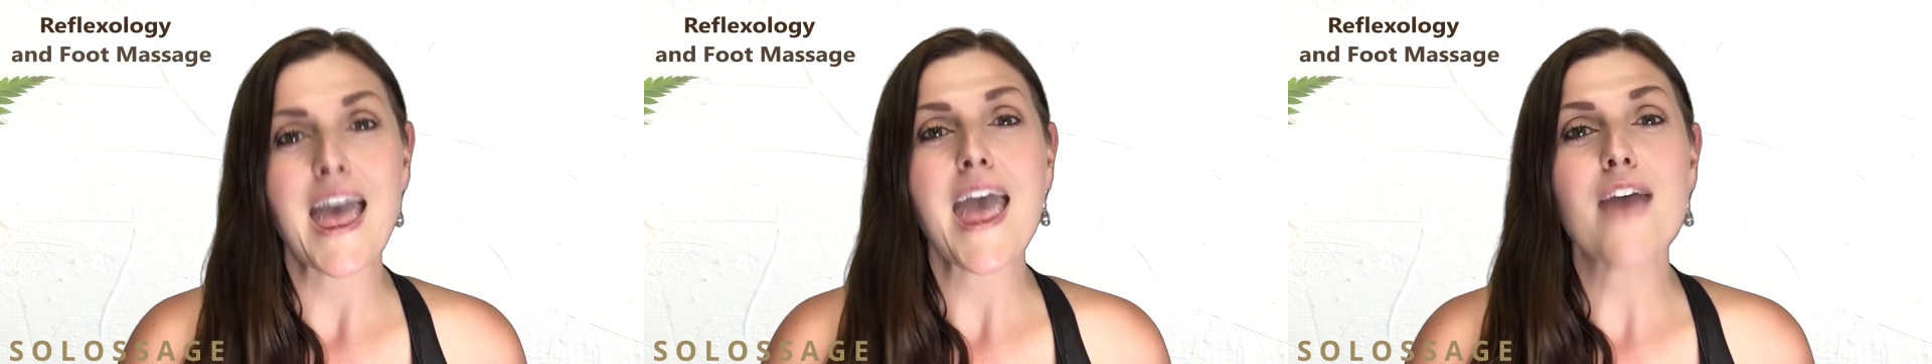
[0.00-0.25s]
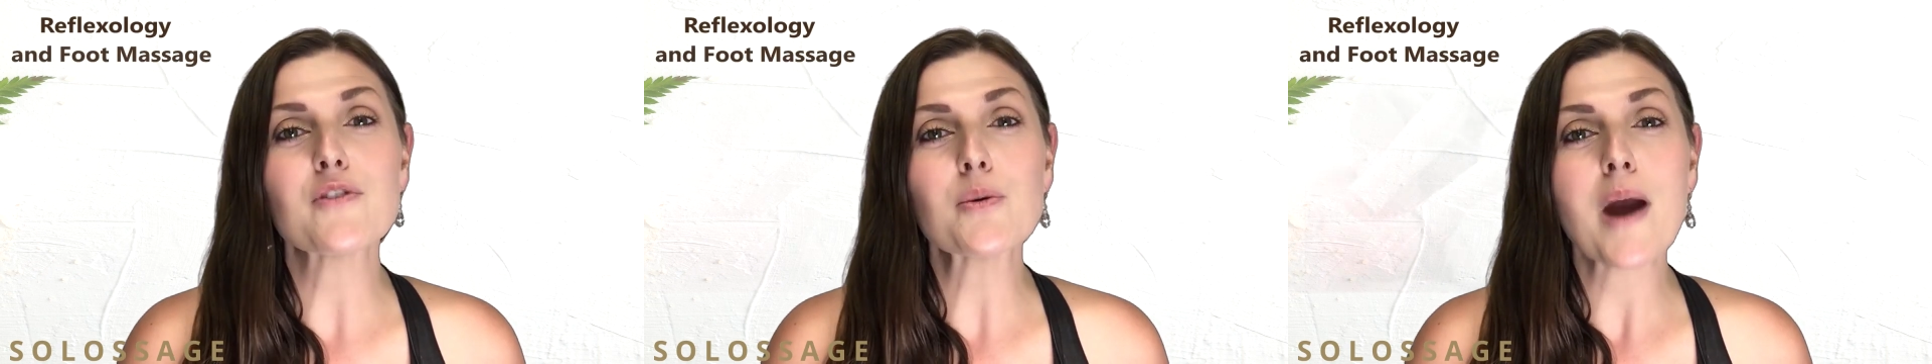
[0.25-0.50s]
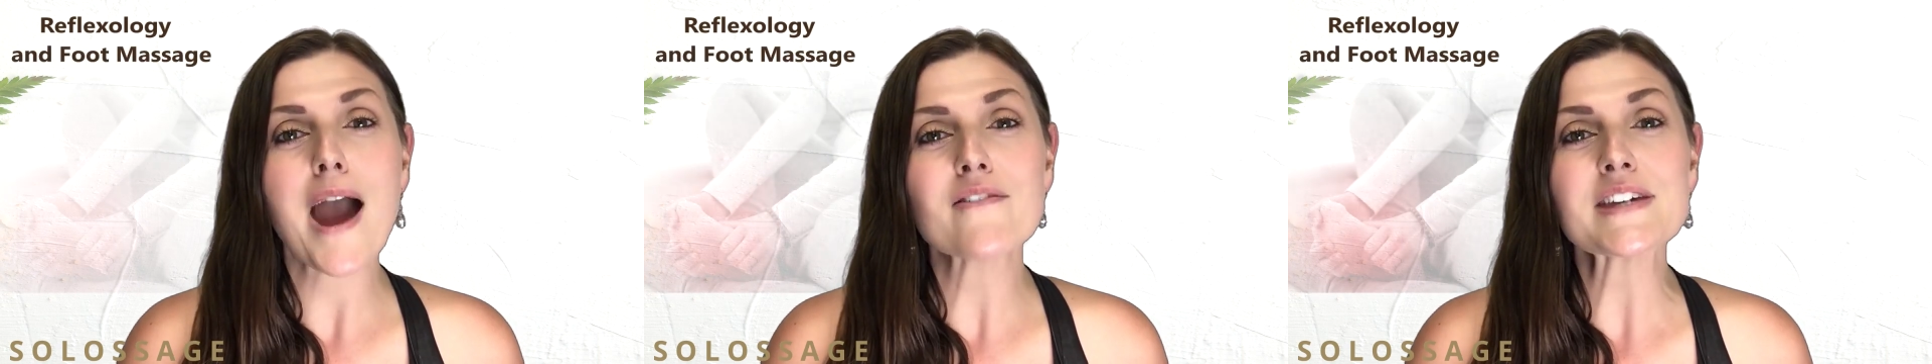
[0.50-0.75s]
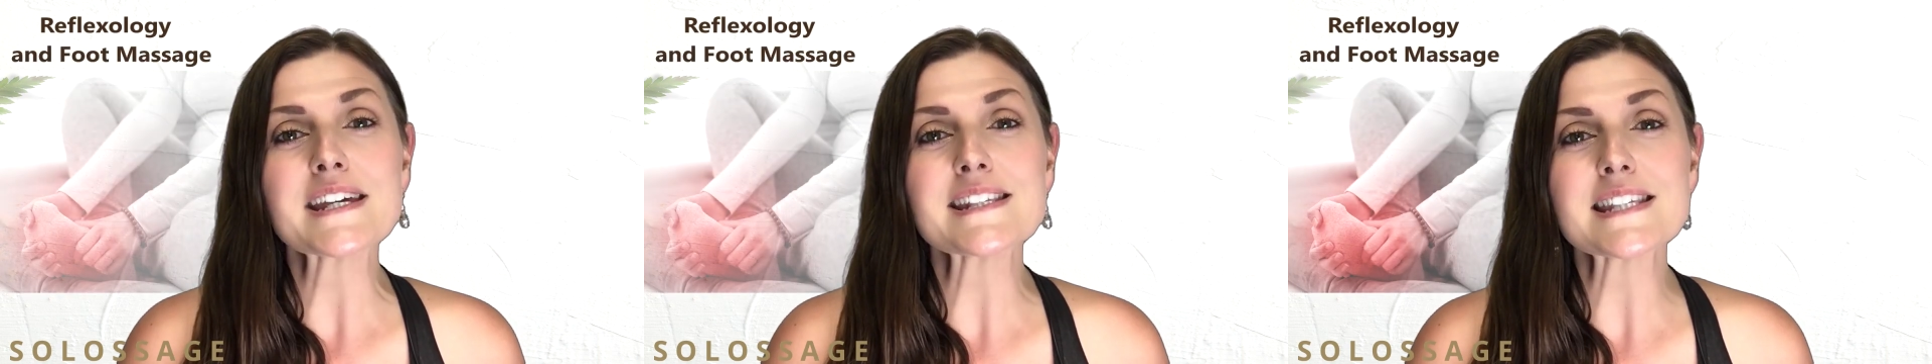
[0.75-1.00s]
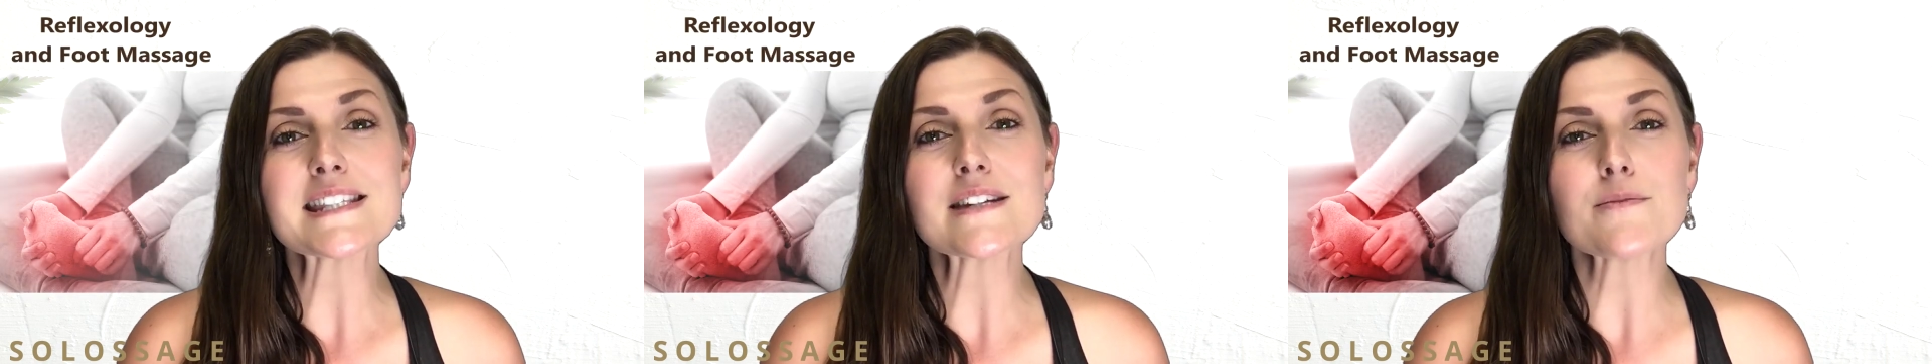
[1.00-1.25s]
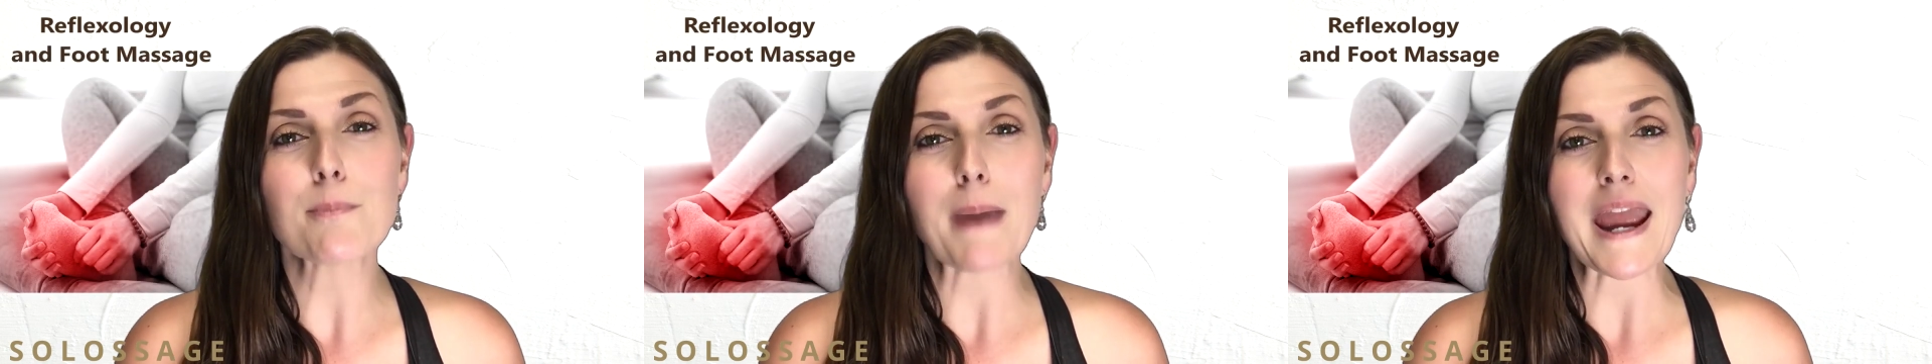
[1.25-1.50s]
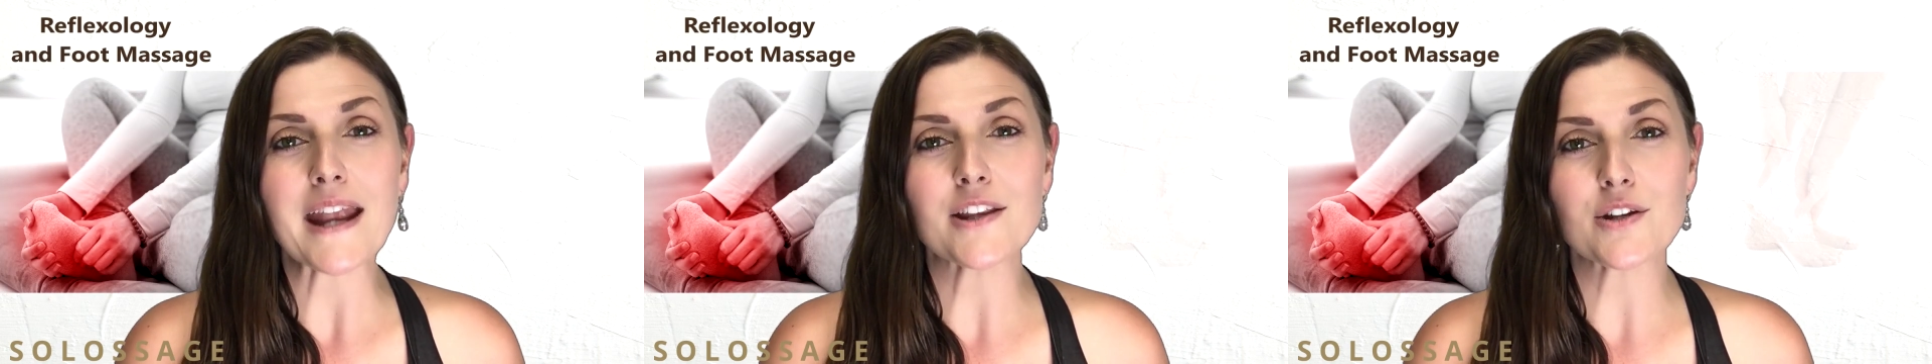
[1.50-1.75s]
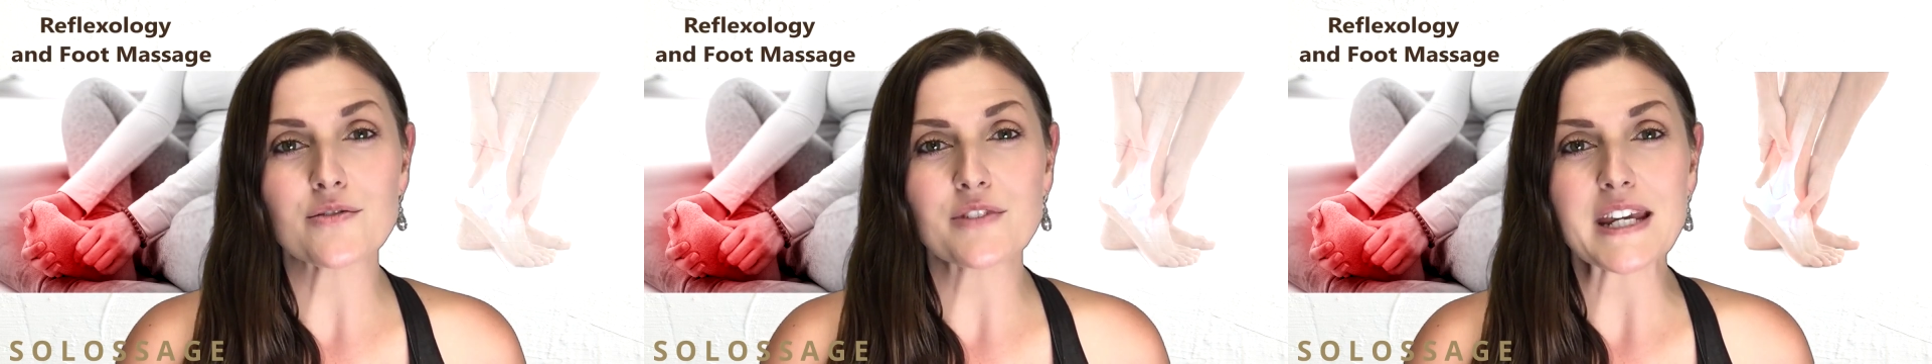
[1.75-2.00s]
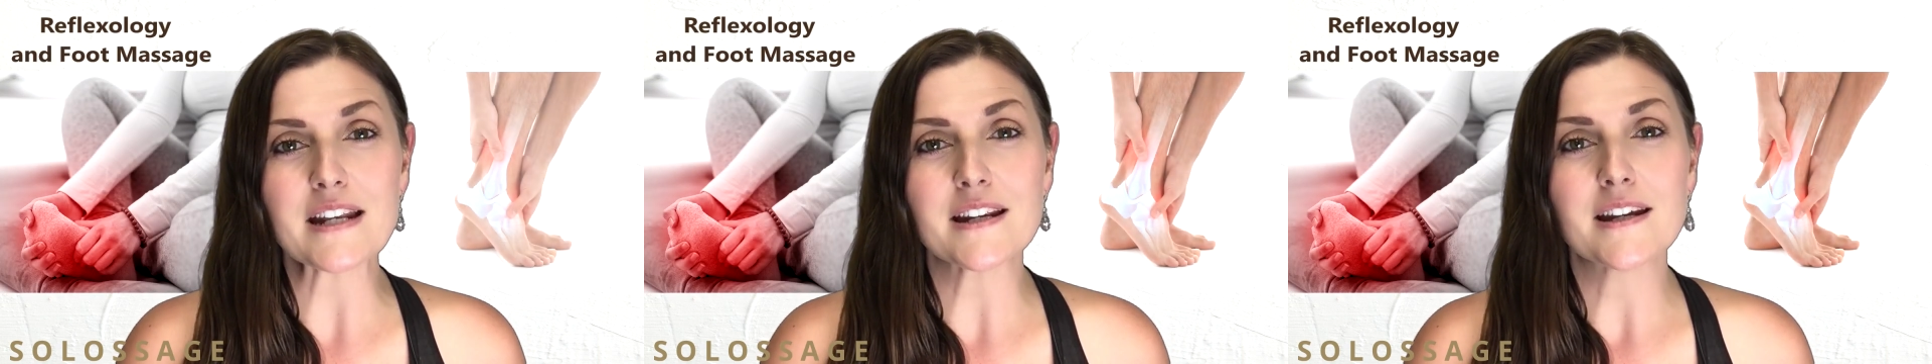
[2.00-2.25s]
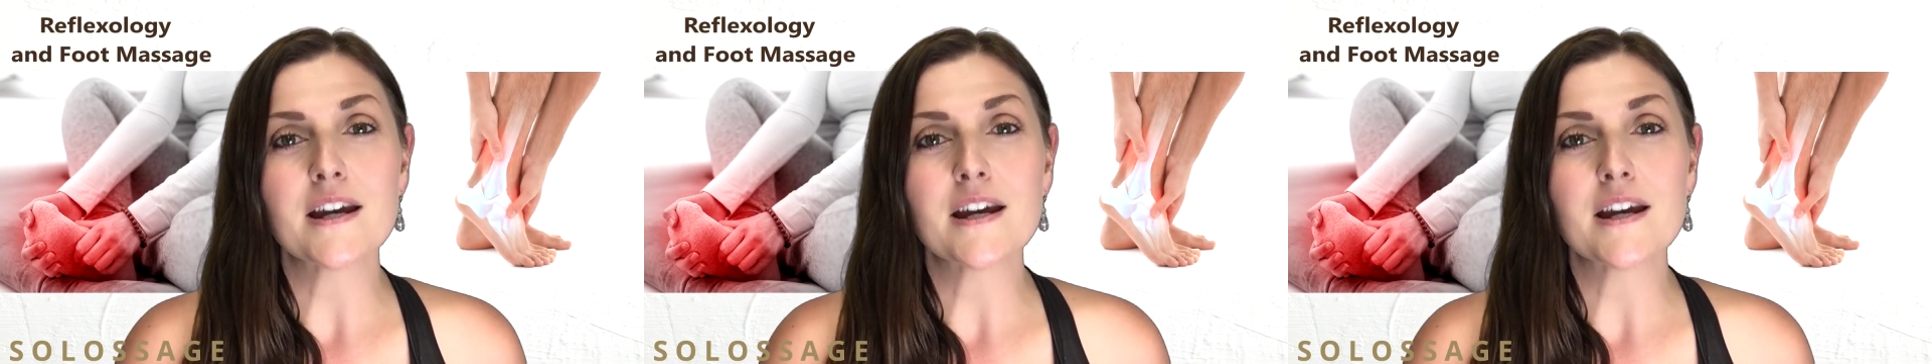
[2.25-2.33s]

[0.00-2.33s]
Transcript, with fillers: If you are having consistent pain in your feet